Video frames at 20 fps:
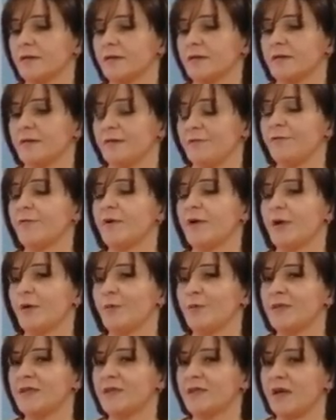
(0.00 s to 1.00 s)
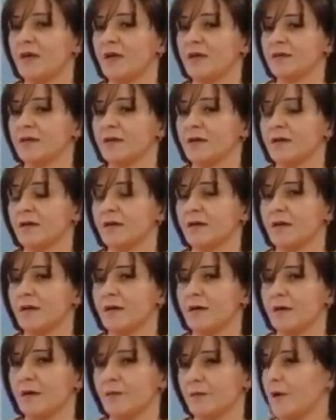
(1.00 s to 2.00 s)
environment, and uh,
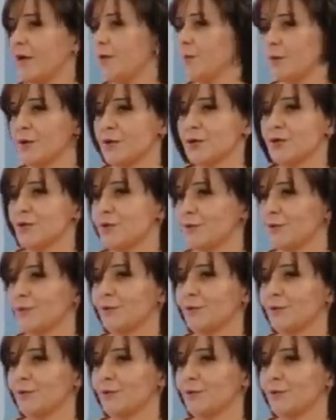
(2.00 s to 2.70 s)
I, I, wish you